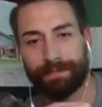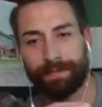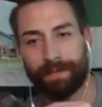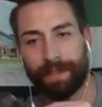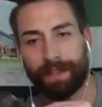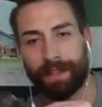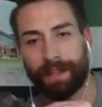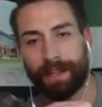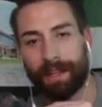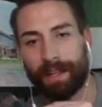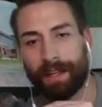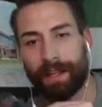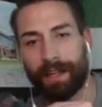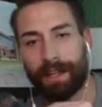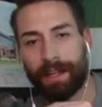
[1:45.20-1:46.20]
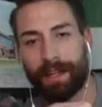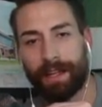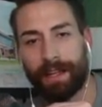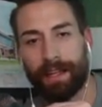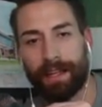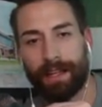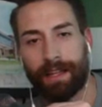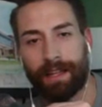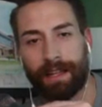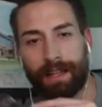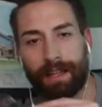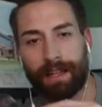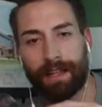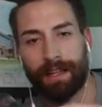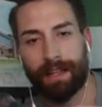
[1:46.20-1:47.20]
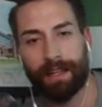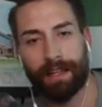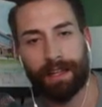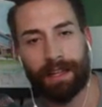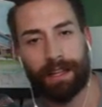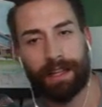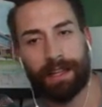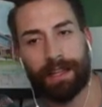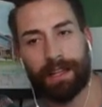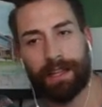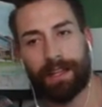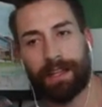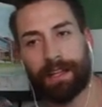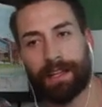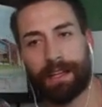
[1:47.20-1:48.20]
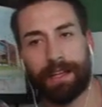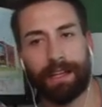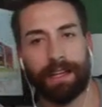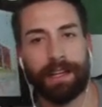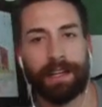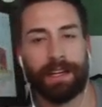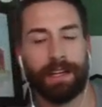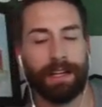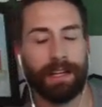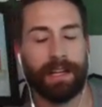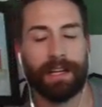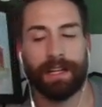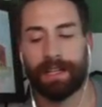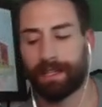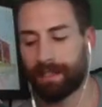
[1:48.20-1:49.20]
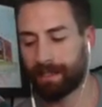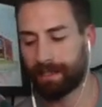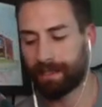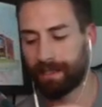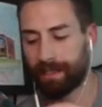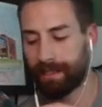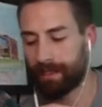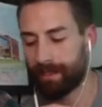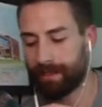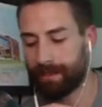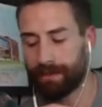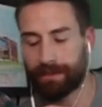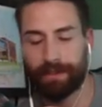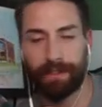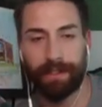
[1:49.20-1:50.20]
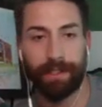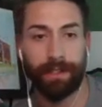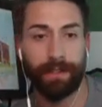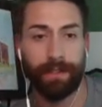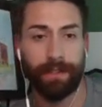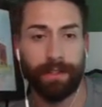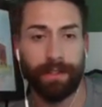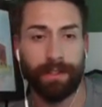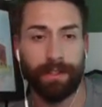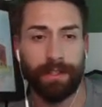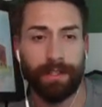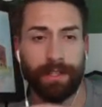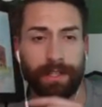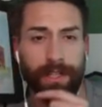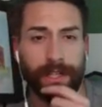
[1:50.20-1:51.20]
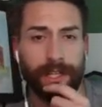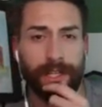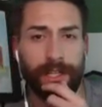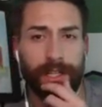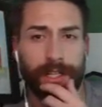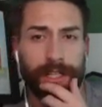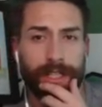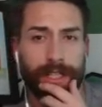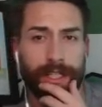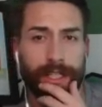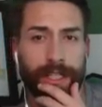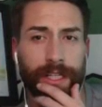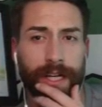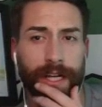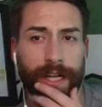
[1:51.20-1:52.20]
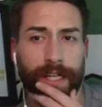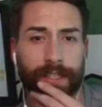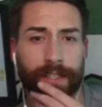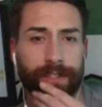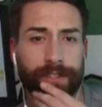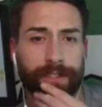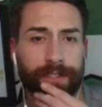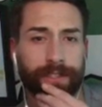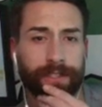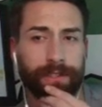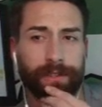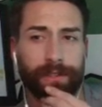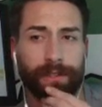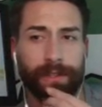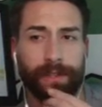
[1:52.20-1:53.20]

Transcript: [no speech]